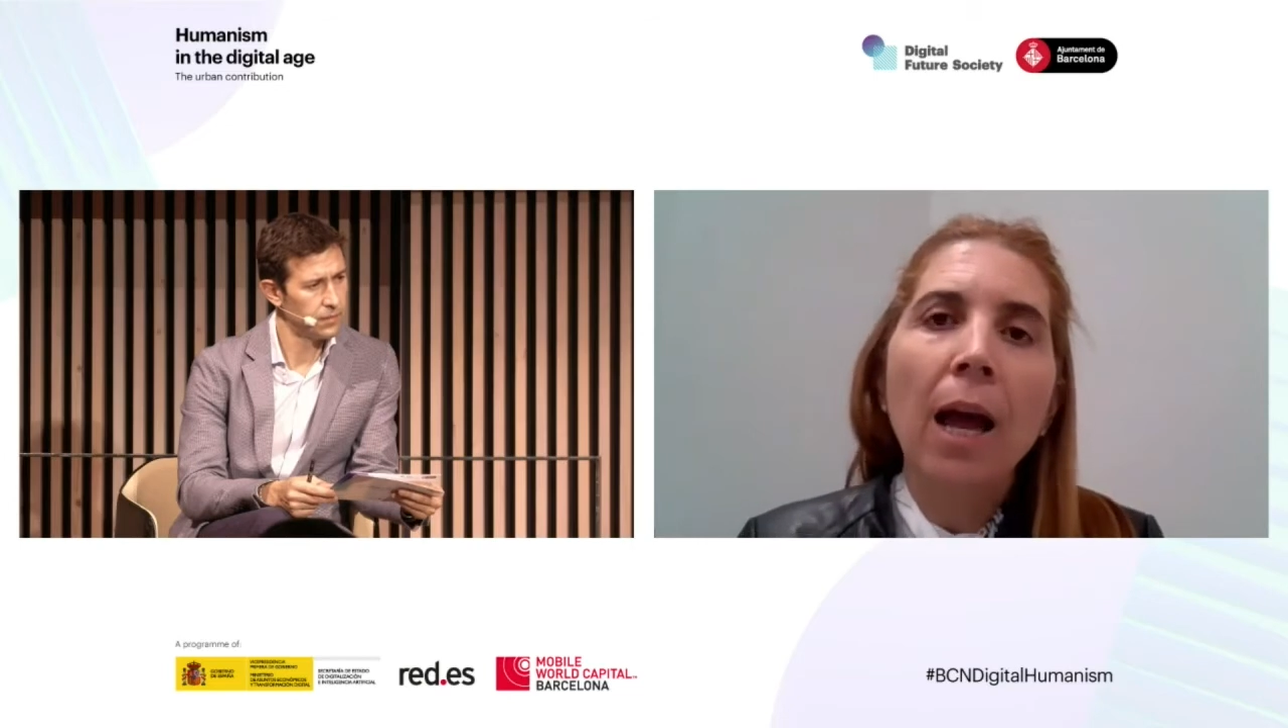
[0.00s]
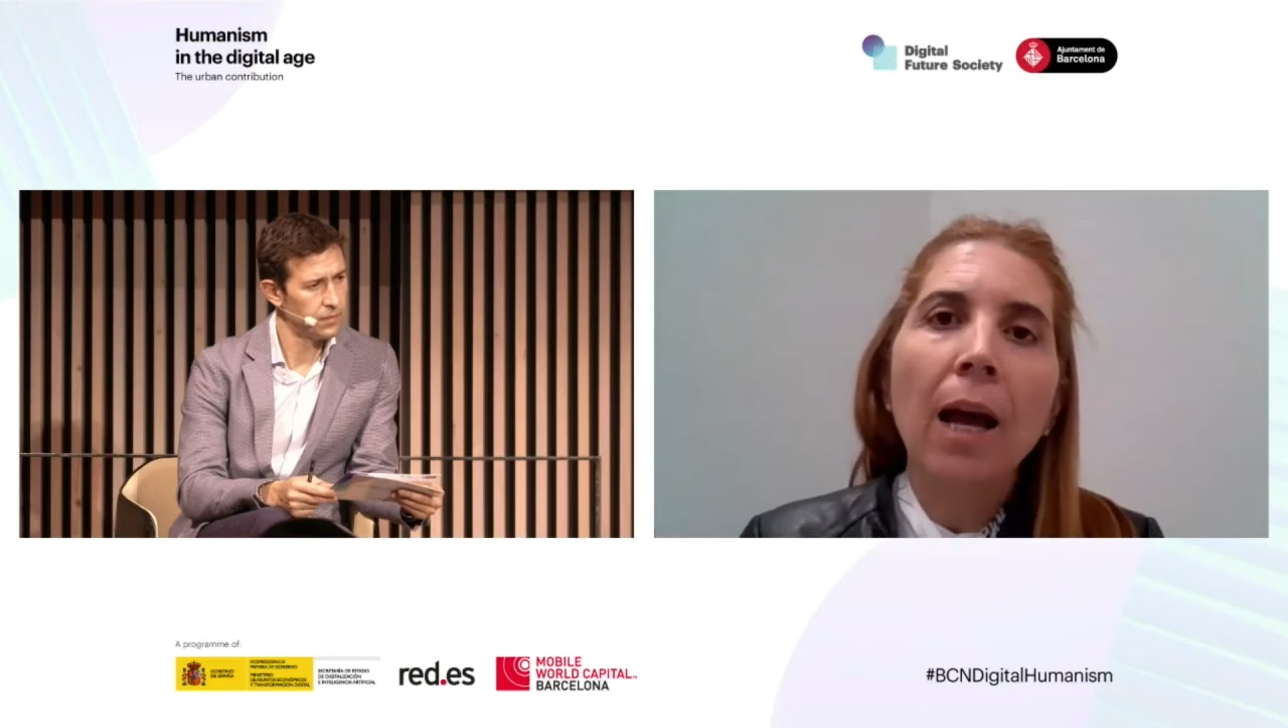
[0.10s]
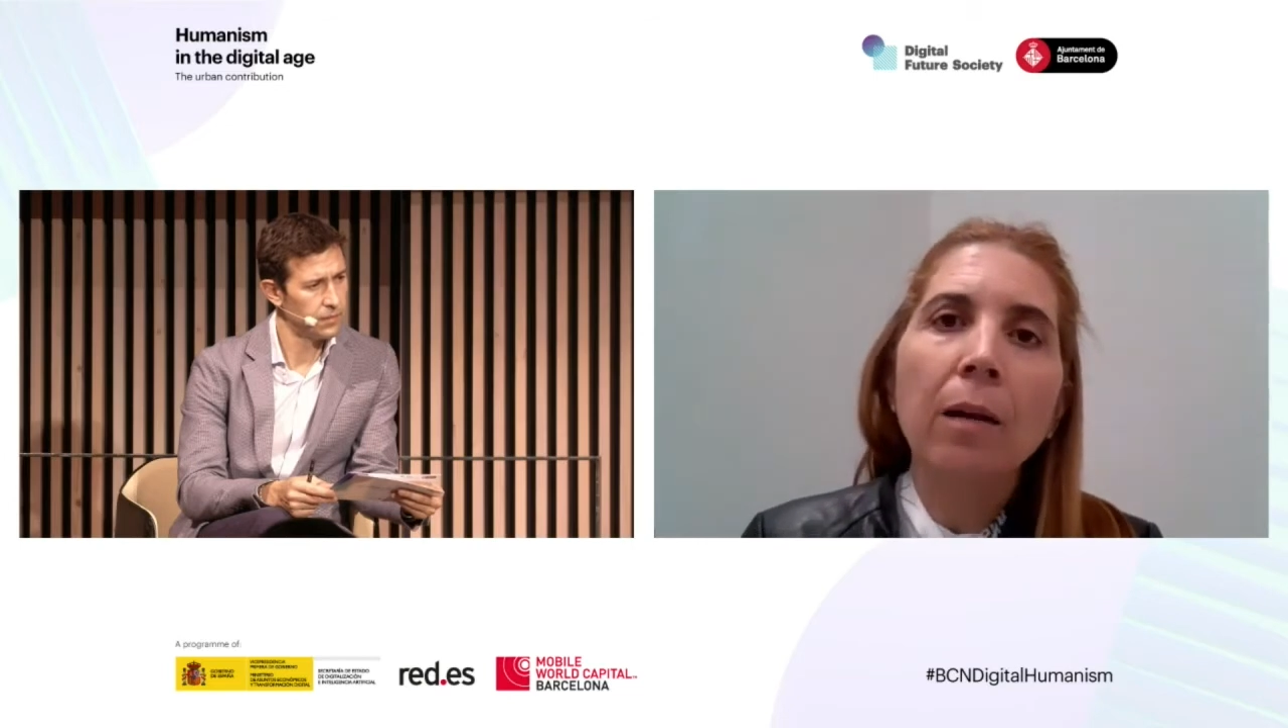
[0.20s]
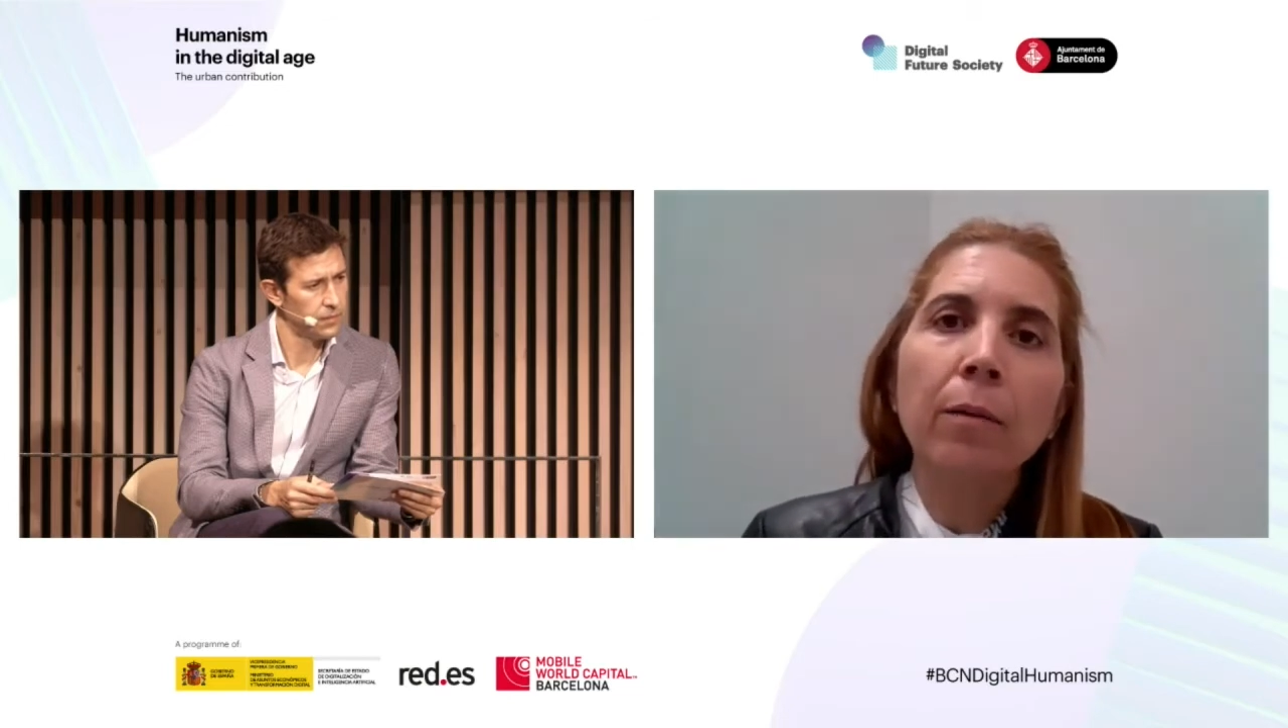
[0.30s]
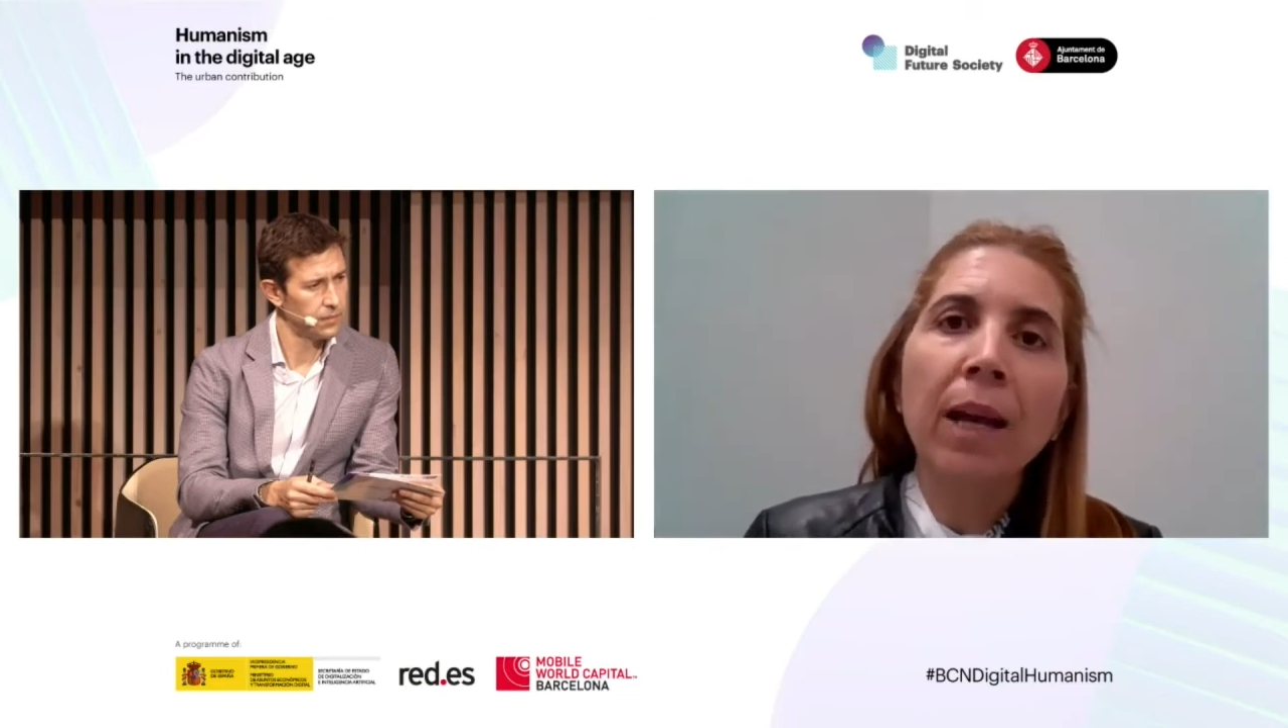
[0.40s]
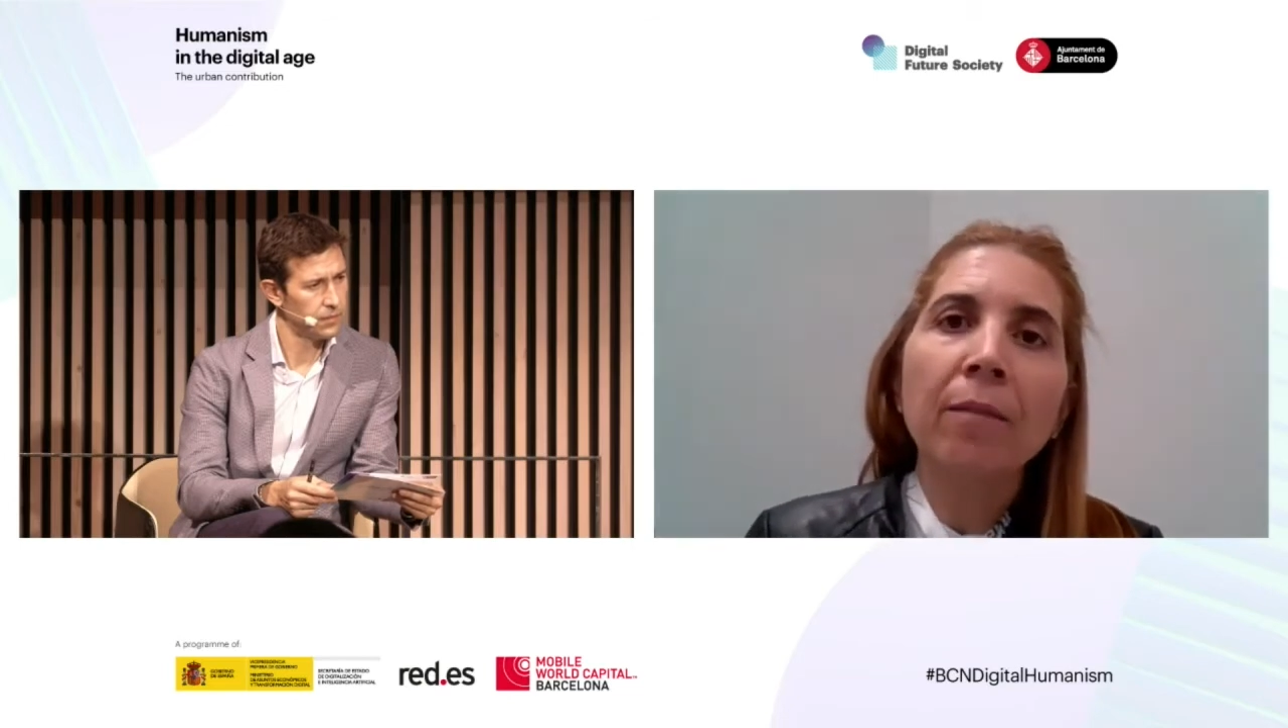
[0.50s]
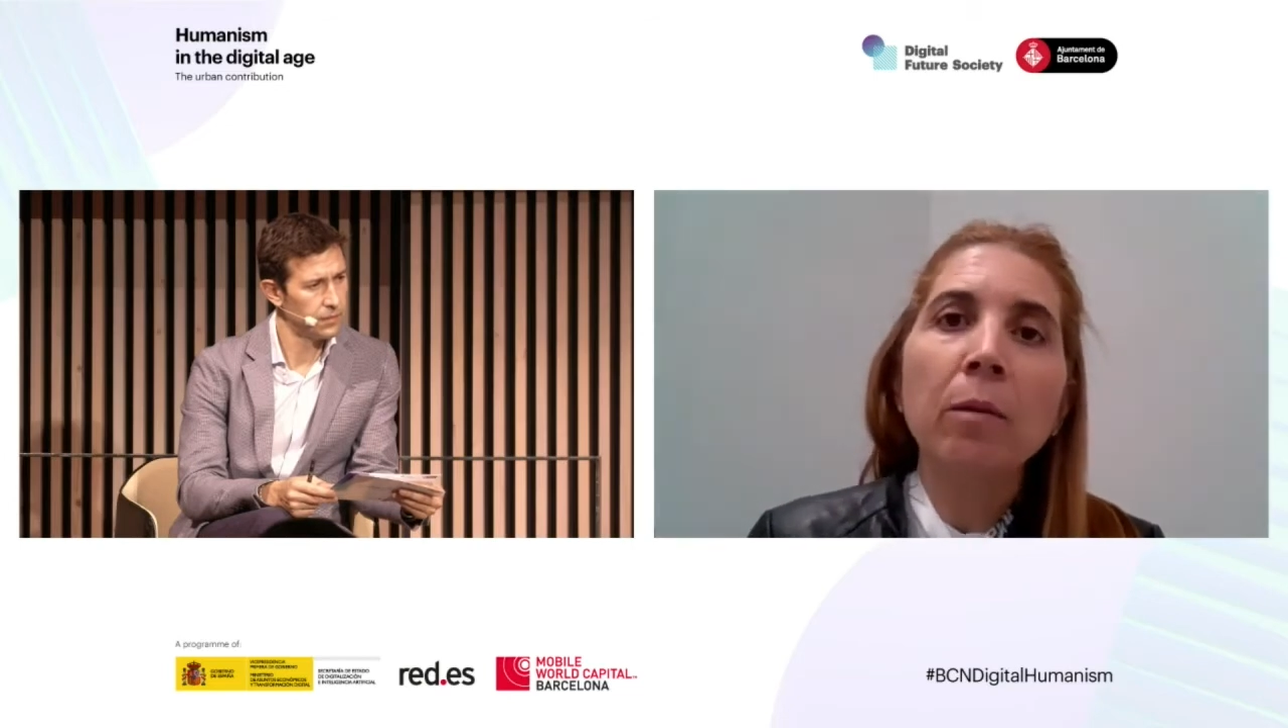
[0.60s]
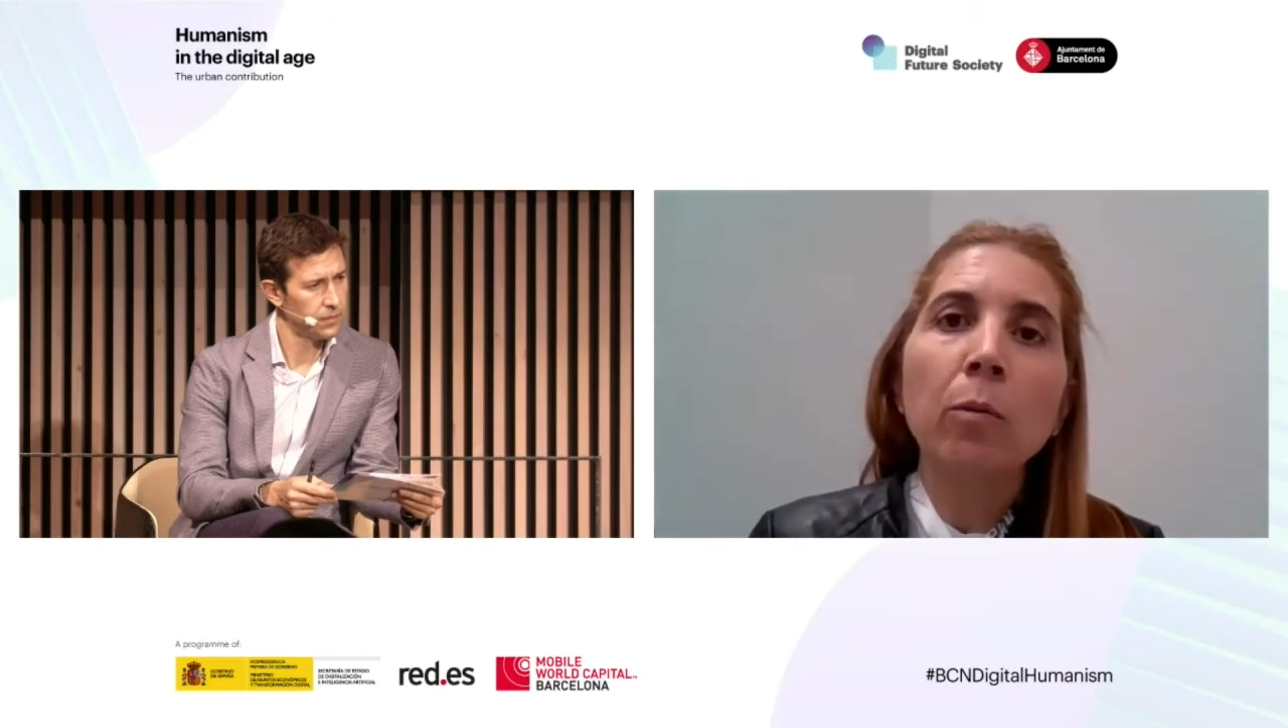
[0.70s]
And we have been